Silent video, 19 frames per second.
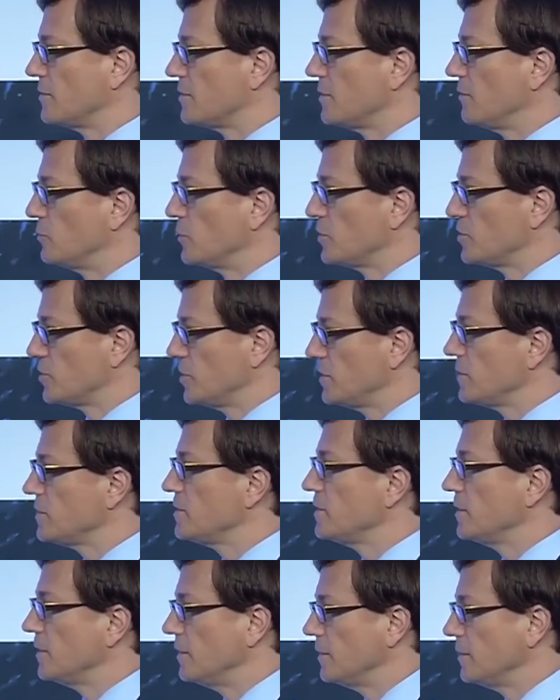
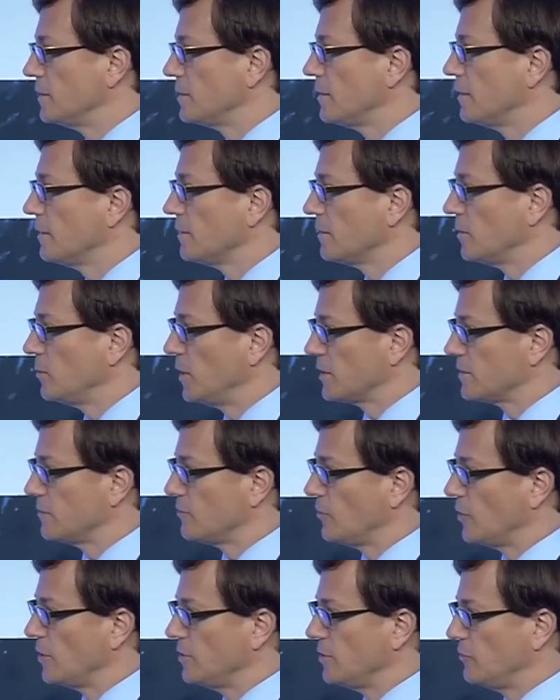rigidity in it that makes it
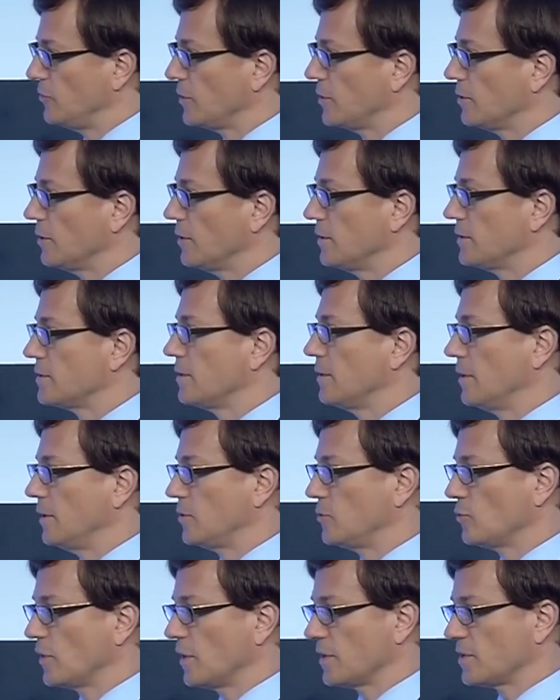very difficult uh,
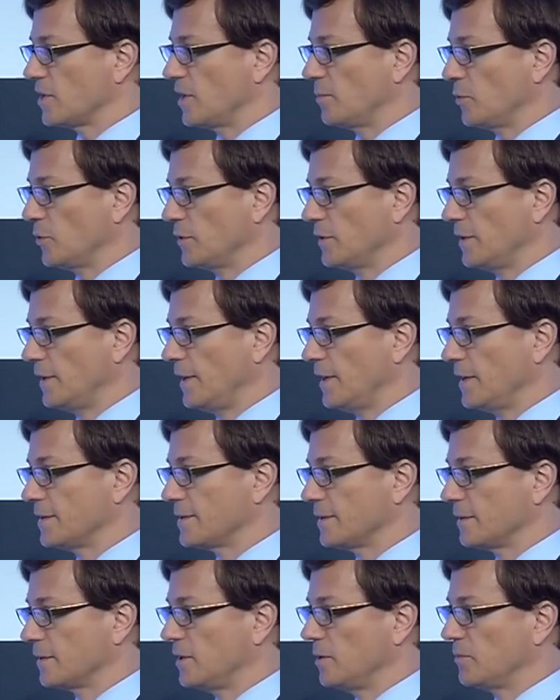to catch up on delays
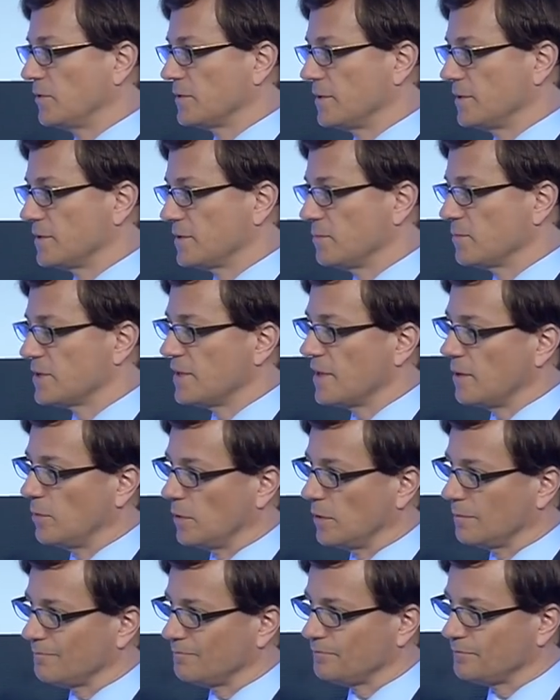and keep the system stable.
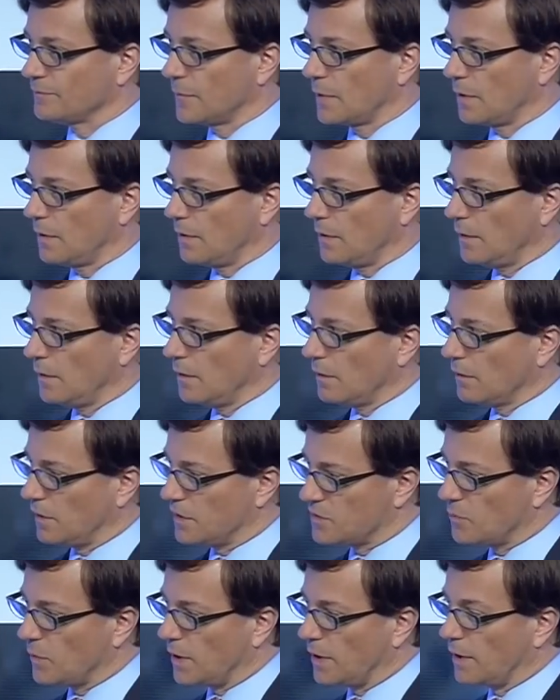
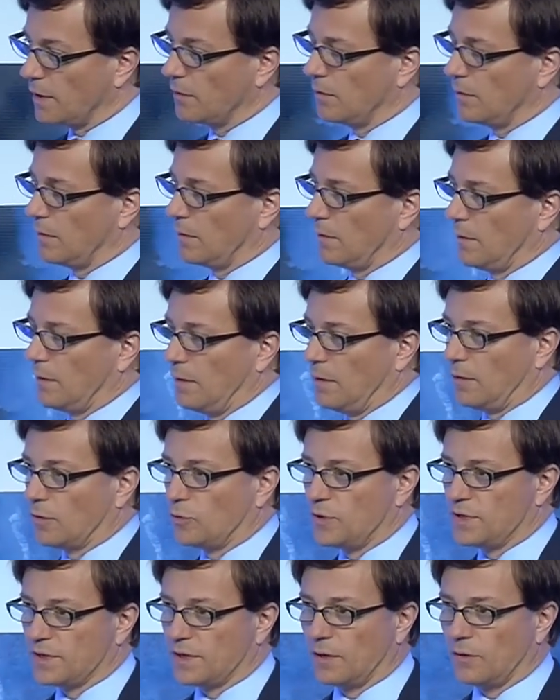That's why
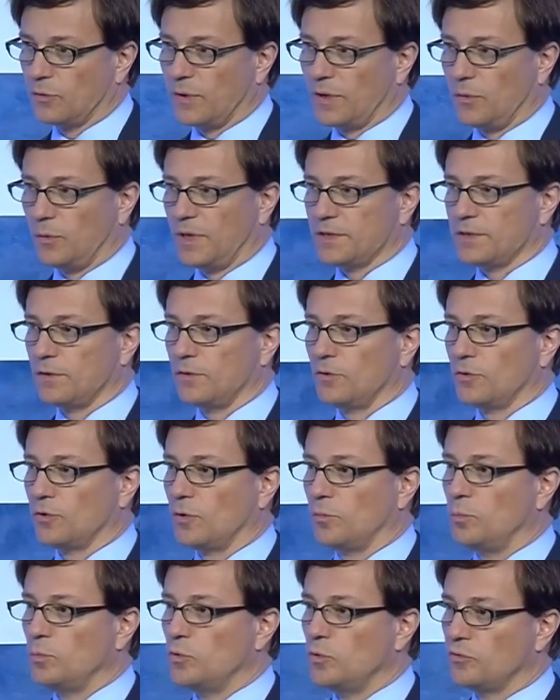increasingly railways in
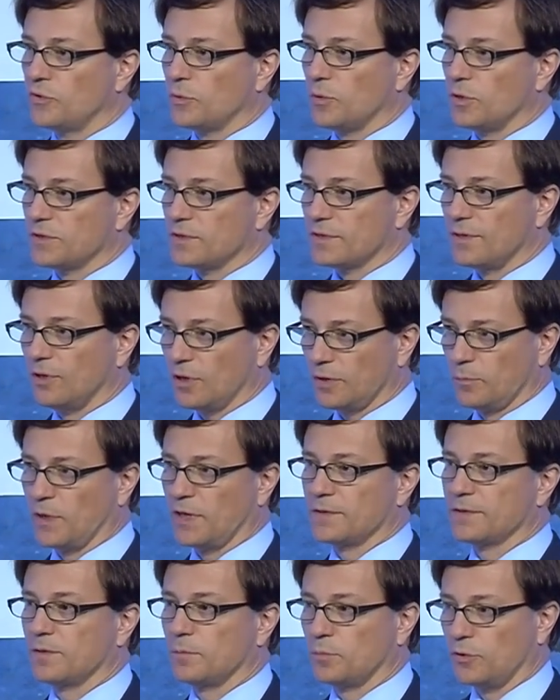Europe move towards a
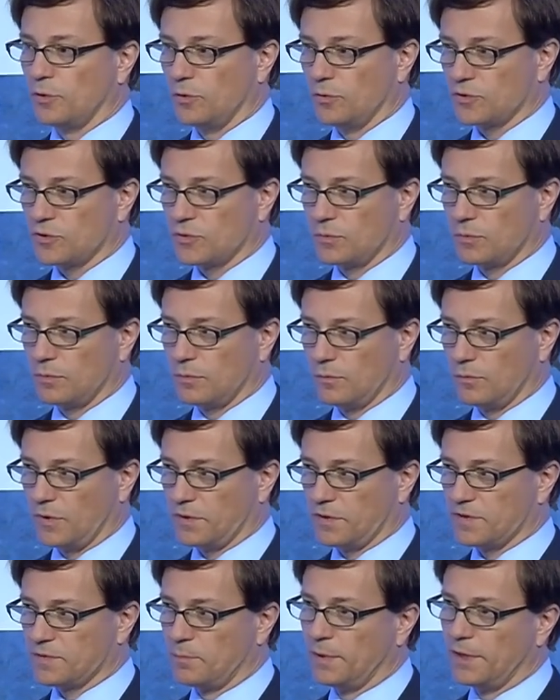slot-based approach where
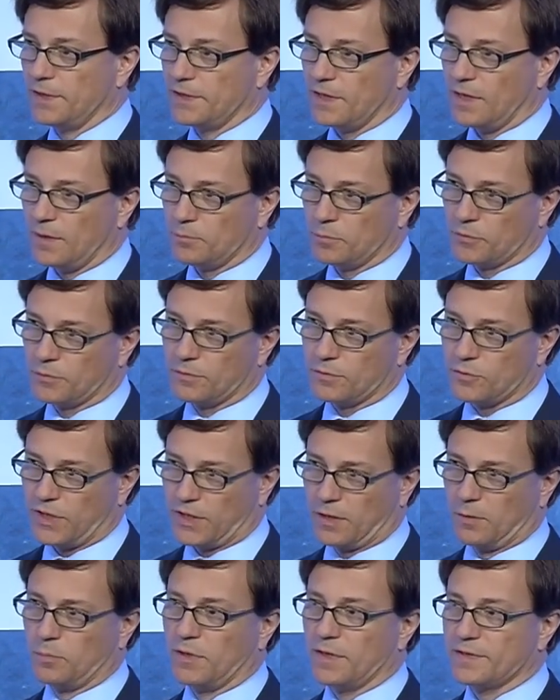they split up track
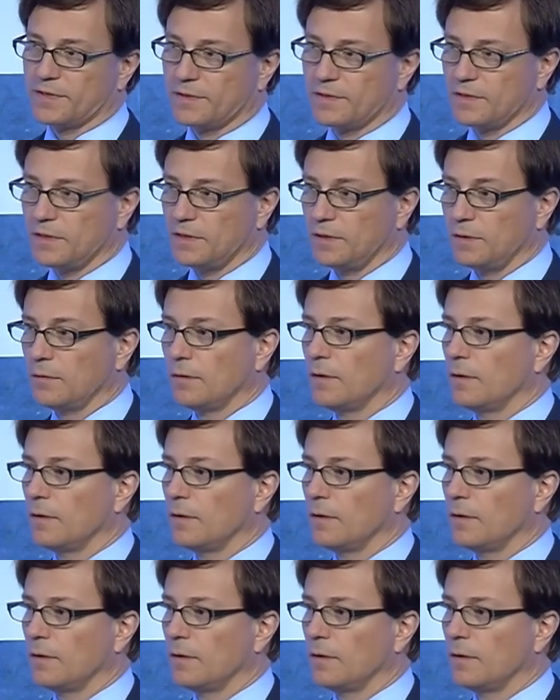capacity